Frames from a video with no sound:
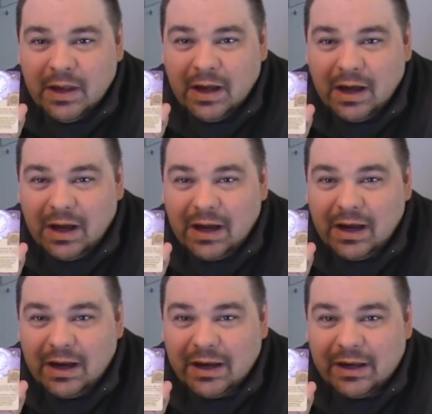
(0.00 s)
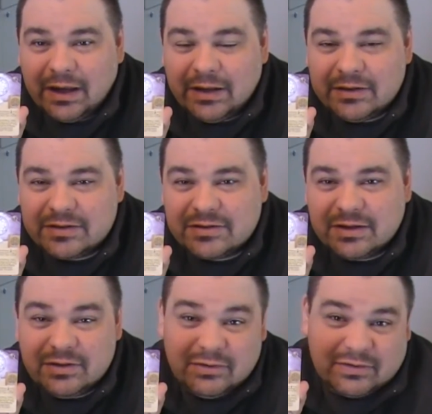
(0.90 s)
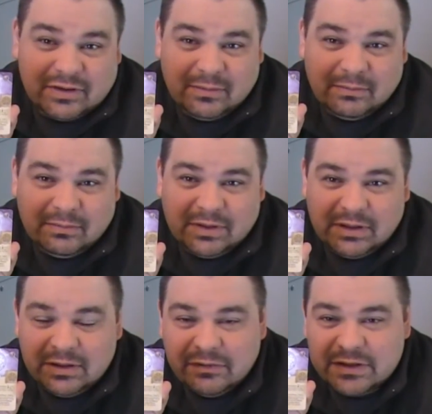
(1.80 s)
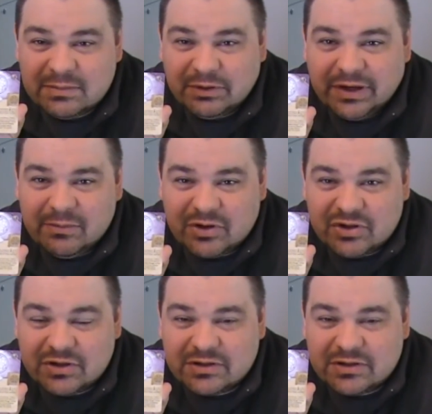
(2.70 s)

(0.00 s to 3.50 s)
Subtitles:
And this is going to do some indefensible damage.